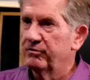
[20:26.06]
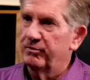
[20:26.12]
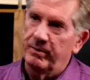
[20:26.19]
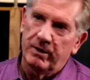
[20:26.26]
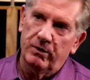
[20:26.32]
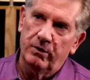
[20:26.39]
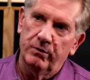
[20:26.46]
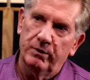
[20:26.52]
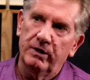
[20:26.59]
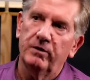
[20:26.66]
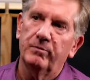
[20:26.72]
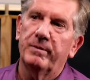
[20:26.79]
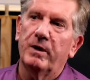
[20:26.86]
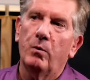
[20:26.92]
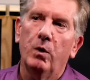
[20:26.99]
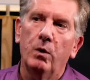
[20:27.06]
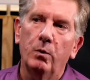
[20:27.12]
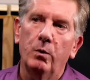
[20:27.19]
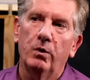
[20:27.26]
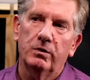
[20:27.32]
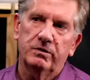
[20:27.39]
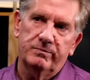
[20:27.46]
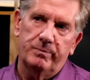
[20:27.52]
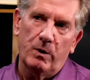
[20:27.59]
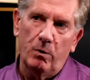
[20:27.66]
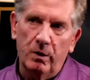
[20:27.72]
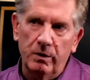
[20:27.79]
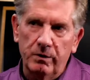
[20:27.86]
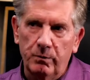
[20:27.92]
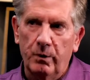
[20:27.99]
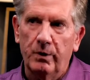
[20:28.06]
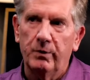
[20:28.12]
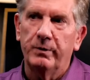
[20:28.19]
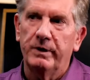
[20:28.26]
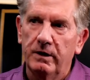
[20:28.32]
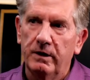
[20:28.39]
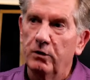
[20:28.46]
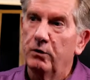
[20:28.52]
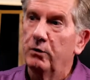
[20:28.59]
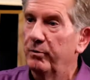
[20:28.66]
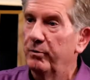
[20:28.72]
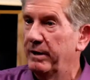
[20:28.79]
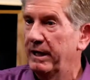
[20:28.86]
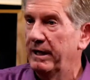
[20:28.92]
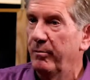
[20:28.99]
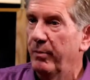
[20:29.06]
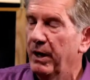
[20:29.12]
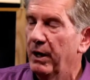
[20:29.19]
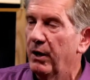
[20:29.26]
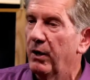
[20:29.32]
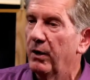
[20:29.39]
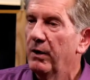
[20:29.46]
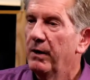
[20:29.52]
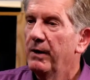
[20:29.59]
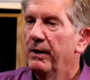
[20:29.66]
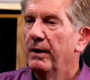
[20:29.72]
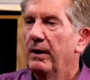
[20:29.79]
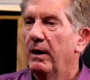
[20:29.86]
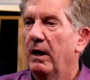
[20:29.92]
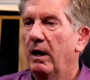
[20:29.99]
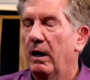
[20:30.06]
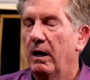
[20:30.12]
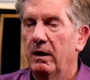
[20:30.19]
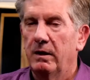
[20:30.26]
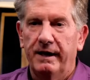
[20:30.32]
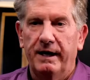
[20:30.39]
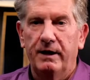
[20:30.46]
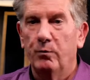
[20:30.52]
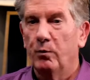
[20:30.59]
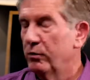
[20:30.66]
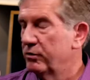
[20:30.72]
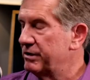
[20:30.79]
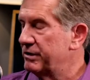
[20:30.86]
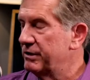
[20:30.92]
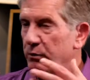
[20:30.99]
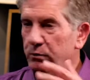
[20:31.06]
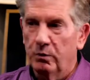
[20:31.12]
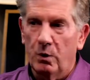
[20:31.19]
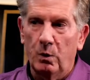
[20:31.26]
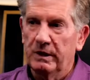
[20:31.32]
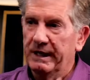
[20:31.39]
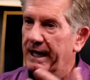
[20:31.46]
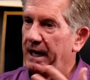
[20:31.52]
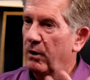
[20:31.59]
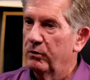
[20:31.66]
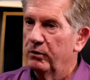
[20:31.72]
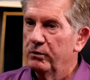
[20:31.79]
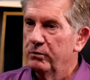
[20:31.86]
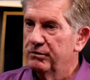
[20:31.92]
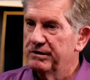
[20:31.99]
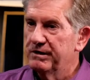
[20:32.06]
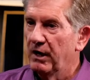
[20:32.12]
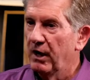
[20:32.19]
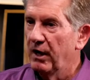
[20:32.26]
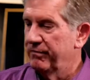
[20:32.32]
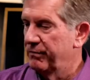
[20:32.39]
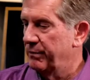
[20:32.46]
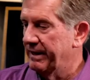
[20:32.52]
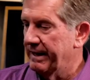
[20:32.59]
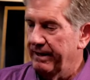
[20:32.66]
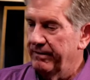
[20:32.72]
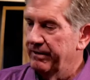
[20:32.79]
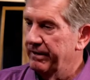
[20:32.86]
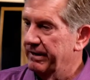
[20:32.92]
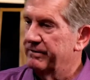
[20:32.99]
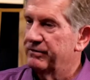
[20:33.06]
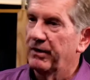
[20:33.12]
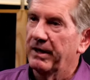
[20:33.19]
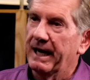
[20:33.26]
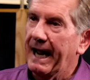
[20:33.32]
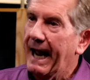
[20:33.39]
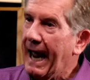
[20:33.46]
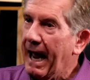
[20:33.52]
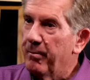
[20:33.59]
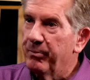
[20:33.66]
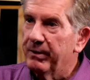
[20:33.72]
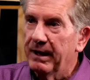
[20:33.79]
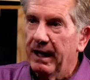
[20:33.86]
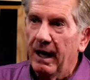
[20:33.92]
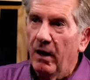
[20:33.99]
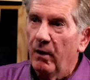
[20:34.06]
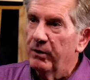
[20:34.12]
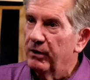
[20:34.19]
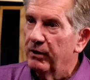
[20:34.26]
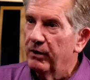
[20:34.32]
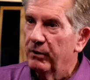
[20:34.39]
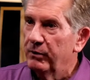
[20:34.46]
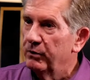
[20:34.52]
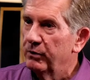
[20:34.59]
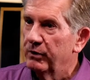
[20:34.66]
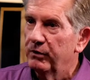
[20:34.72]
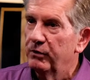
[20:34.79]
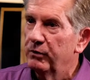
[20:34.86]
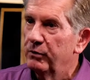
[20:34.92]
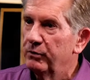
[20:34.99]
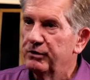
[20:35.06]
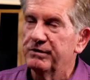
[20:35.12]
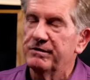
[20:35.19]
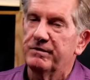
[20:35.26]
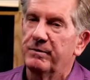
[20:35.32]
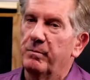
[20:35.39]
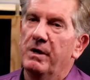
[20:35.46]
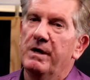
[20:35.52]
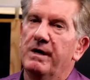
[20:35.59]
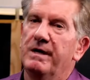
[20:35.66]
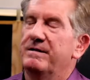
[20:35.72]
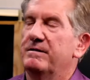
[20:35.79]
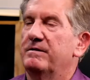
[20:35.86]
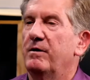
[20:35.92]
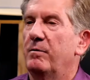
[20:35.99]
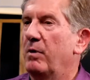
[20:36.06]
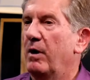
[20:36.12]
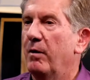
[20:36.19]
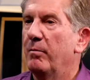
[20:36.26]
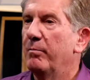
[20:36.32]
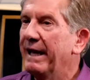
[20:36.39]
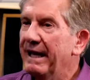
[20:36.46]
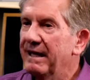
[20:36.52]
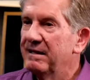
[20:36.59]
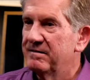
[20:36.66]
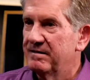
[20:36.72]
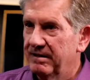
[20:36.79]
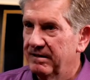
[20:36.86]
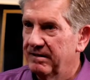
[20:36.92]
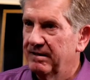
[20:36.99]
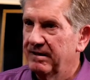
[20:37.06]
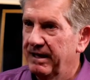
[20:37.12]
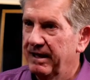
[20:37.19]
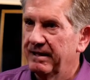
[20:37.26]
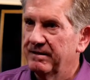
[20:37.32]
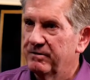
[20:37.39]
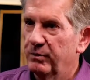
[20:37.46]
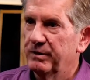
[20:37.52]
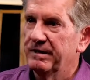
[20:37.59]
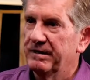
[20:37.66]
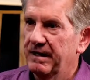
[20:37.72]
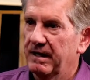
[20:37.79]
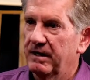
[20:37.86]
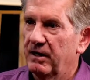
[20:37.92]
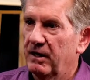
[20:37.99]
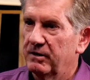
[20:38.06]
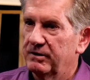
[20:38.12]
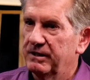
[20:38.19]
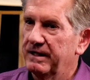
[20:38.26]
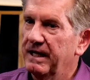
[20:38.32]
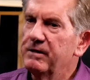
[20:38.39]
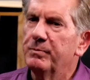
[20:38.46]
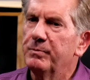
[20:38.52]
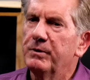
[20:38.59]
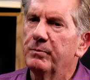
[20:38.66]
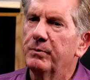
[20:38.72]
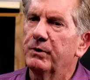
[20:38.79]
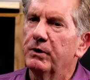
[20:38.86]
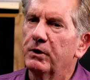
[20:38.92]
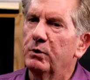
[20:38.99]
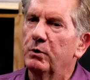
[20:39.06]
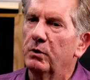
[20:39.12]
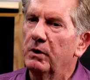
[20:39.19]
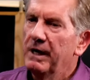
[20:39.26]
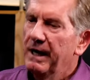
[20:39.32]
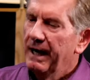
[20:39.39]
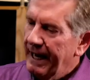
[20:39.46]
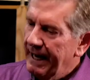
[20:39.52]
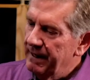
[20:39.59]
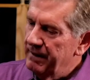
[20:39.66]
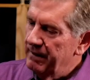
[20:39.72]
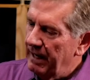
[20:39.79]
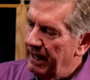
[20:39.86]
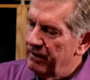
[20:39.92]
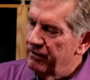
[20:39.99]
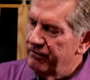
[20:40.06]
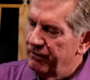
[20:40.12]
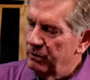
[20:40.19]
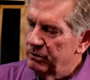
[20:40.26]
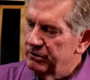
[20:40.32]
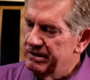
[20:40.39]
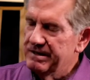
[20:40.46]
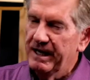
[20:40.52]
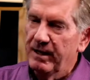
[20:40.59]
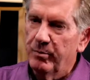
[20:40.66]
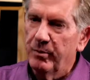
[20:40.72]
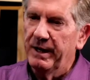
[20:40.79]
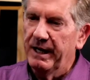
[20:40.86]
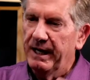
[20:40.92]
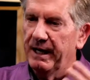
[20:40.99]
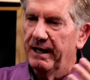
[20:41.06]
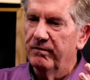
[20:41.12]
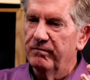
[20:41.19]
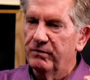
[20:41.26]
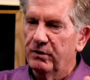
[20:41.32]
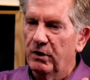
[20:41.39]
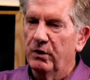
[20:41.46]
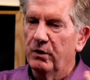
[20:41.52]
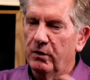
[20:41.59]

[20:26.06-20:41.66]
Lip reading: about our curriculum, about what works, about what do we need to do to make it better. And we're still rolling out new stuff. We got everything's on an app now. You can do just some amazing things with the technology, and that's been pretty cool. And the folks in Tampa Bay have done